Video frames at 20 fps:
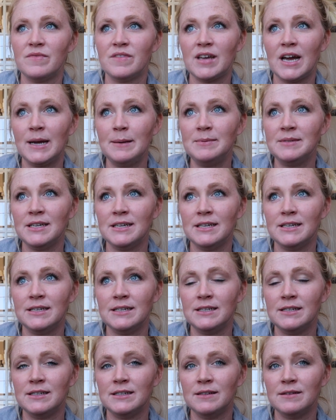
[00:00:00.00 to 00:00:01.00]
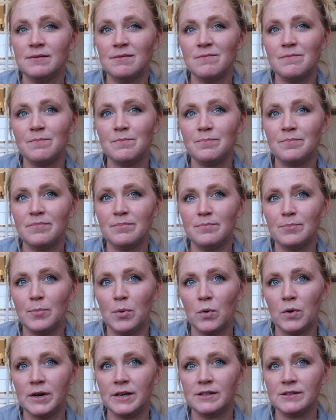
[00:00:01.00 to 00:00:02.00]
typed in
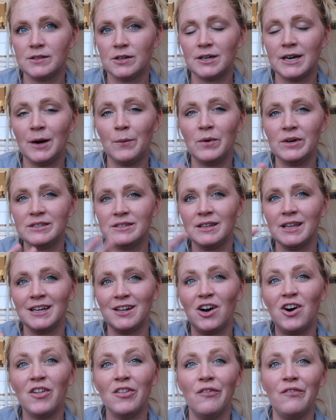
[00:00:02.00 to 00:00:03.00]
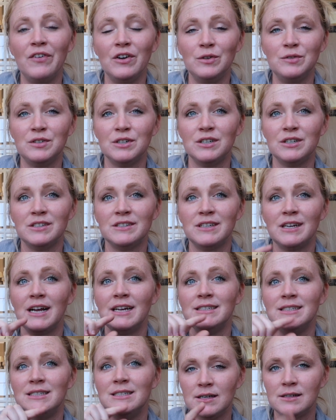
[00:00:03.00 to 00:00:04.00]
boys, or I went to like all the filters and
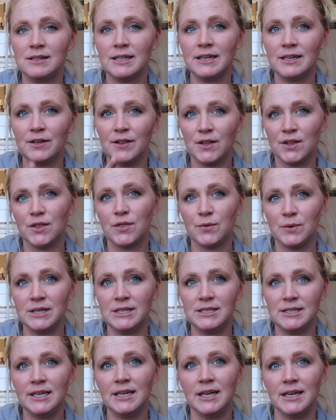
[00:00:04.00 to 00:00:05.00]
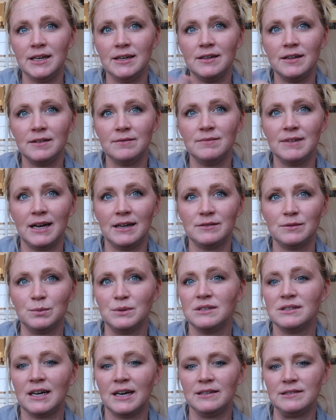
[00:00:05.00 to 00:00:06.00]
I clicked the 3T. That's
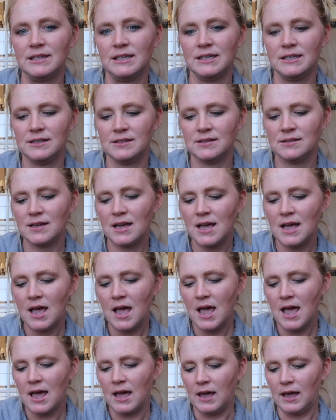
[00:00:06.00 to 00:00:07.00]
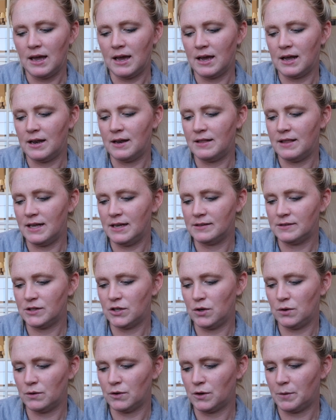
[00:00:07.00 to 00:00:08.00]
what size he is. And these
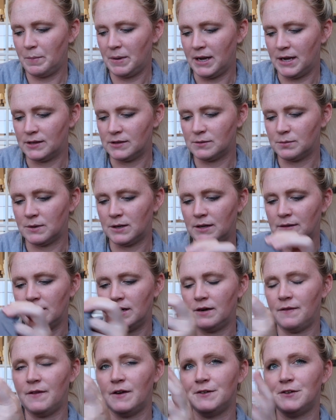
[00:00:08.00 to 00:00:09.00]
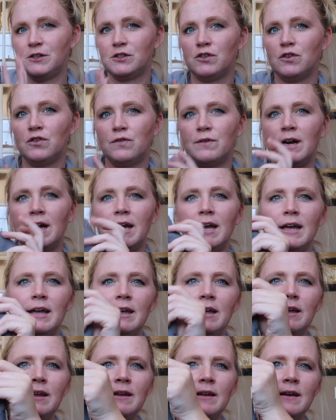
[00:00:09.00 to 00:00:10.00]
cute little pants were on there and they're just
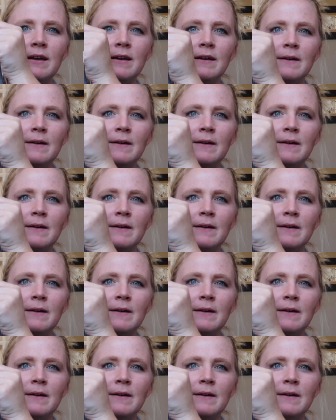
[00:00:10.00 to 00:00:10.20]
gray.